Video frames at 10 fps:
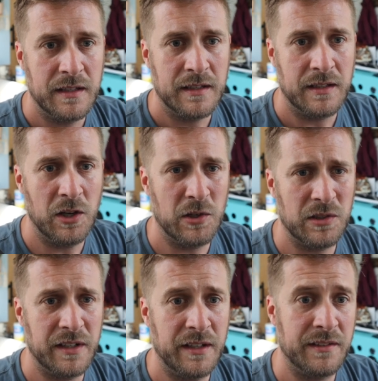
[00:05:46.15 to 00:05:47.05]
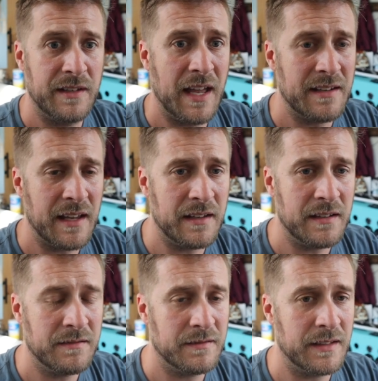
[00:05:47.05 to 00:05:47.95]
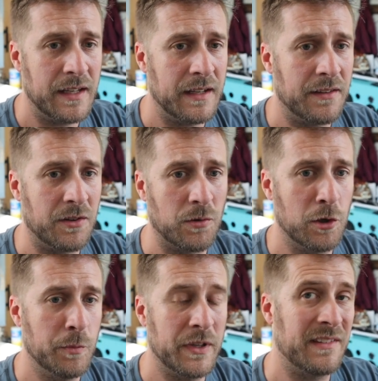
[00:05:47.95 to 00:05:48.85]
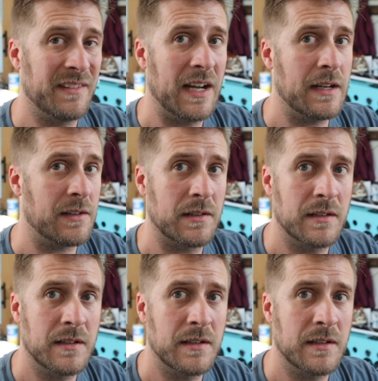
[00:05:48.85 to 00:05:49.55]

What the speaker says: owner is netdata, and the group is Docker.